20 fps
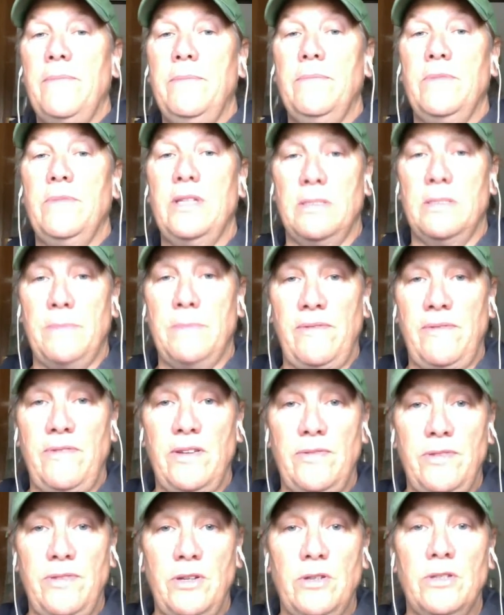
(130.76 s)
This is my
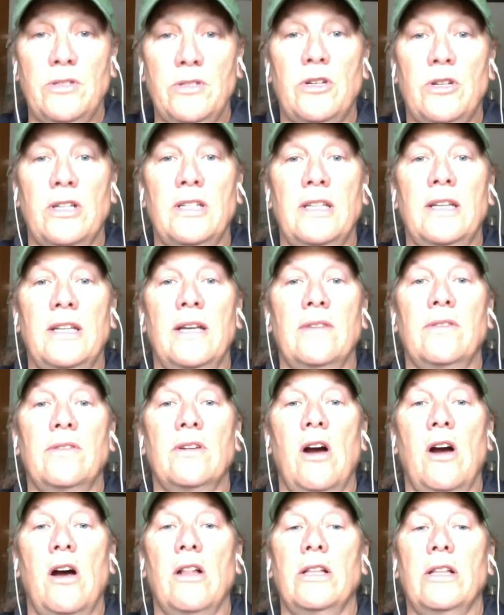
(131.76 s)
5th year instructing at the
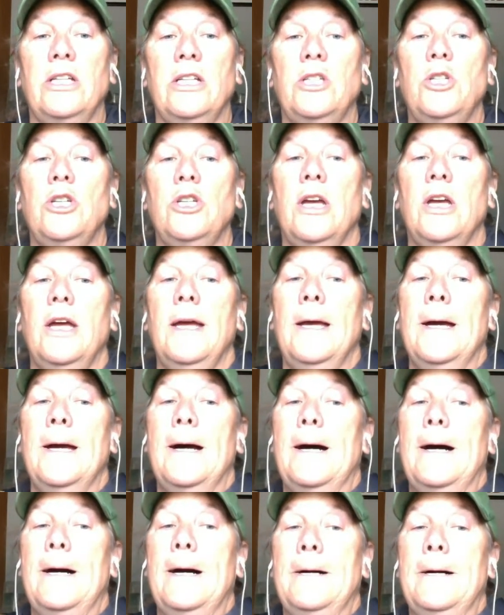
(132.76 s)
college.
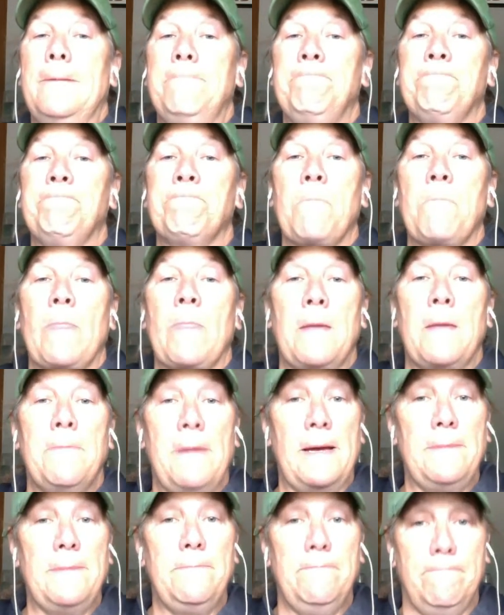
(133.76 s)

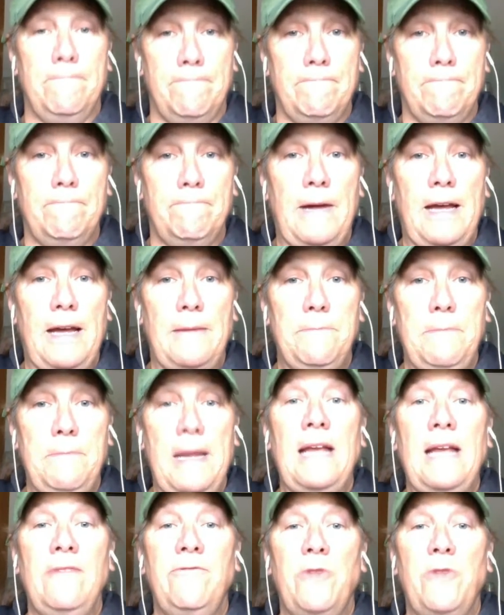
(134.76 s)
My
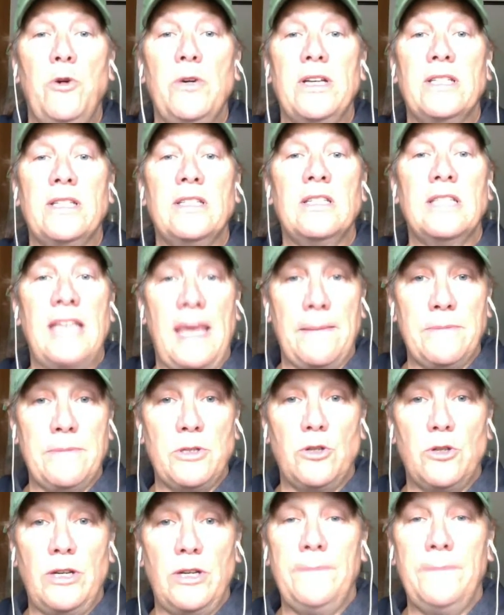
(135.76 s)
main focus is
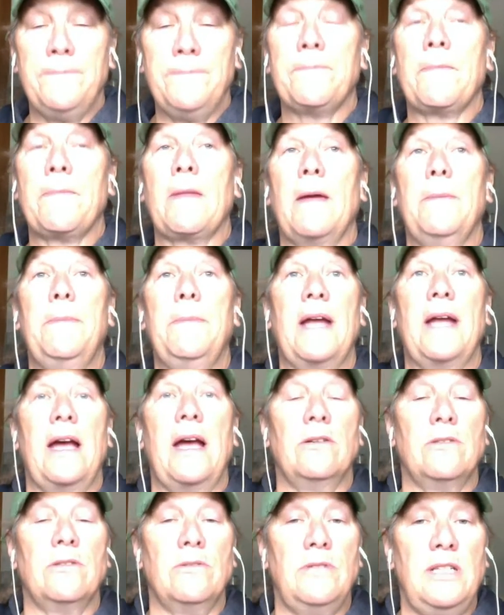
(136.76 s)
chemistry, but I
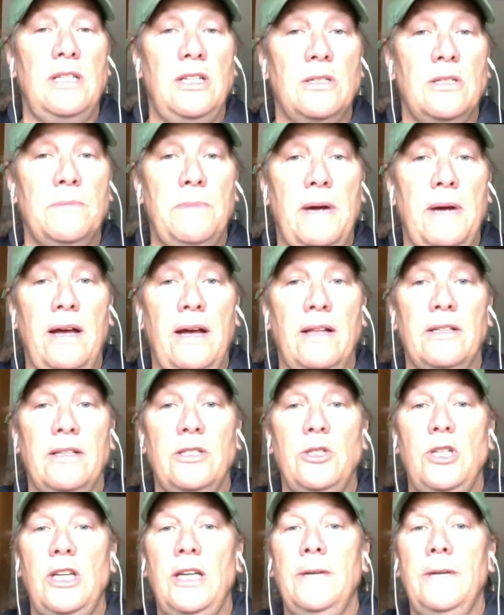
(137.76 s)
also teach some
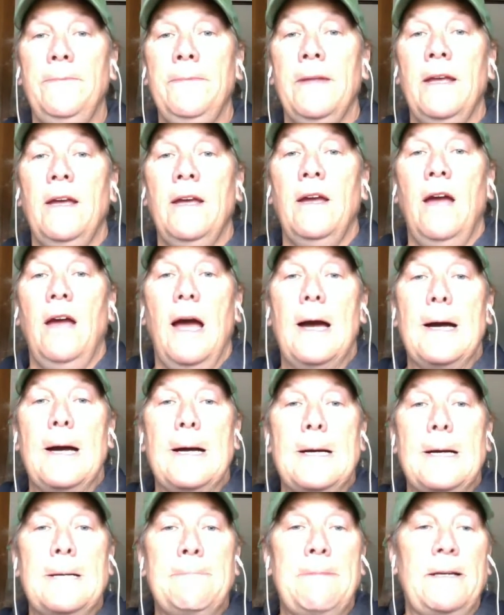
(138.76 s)
biology.
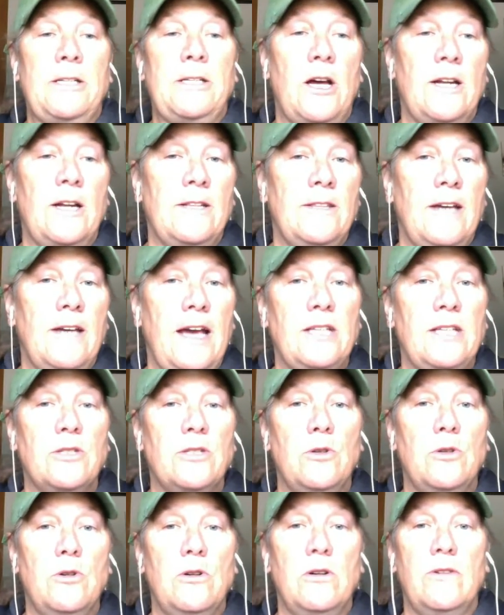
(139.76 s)
I taught at the high
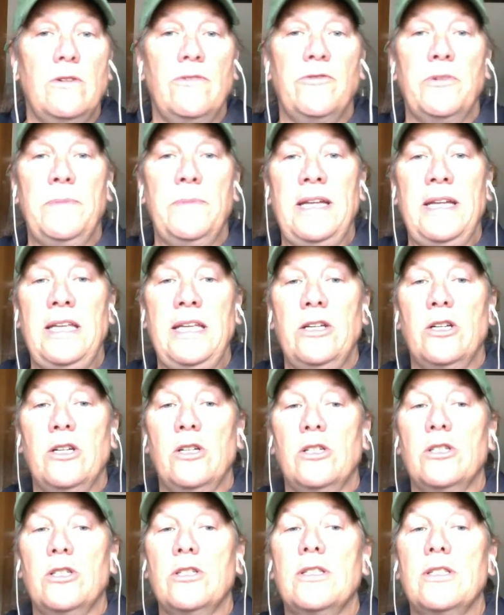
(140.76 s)
school for many
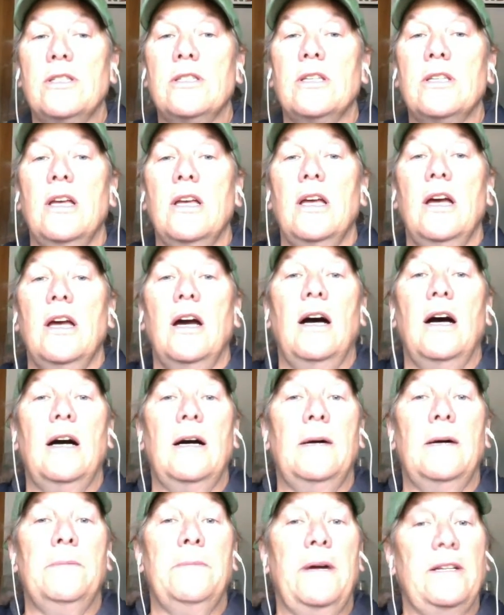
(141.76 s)
years.
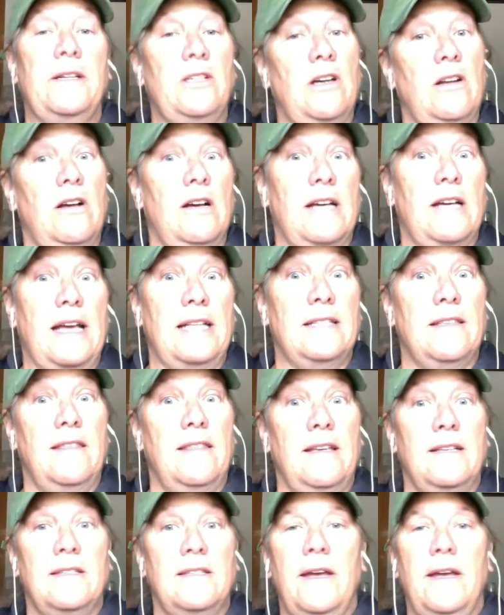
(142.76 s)
I taught all kinds of
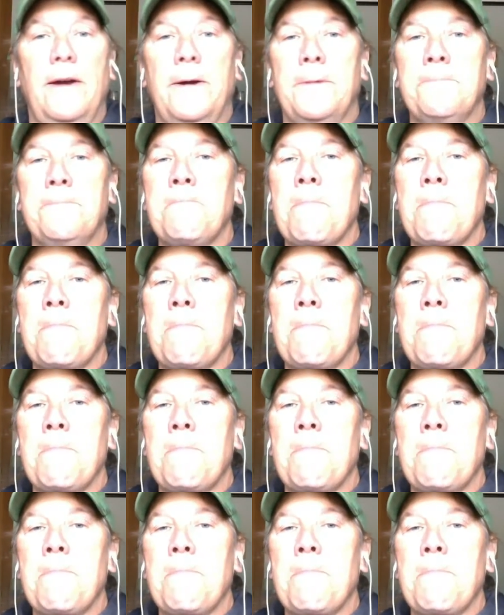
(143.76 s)
things there.